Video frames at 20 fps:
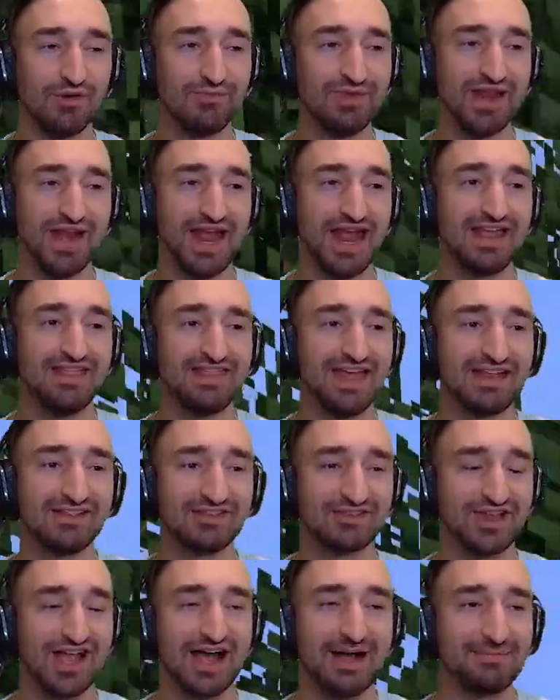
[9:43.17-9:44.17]
minute and then
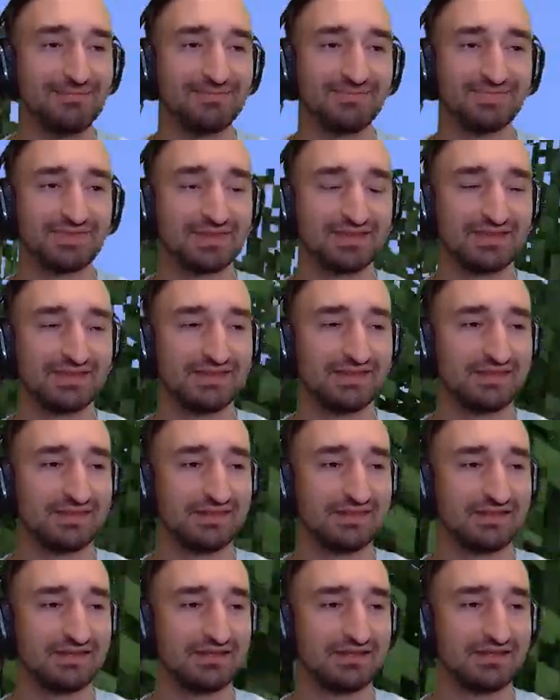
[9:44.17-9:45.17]
stop.
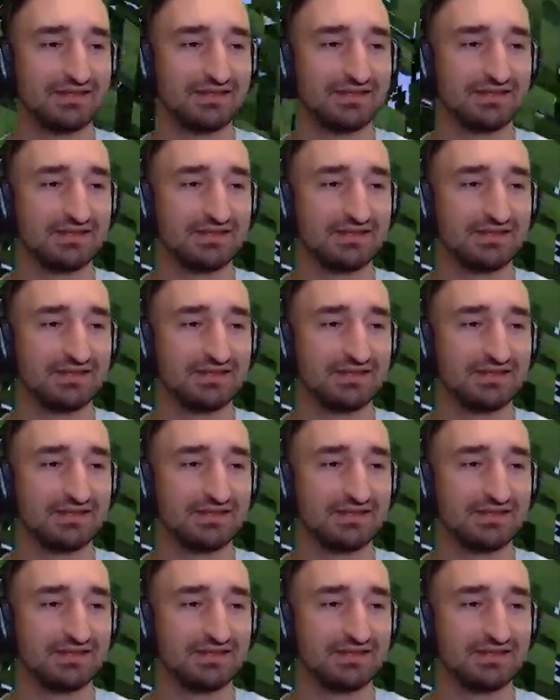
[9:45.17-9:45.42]
All right, all right.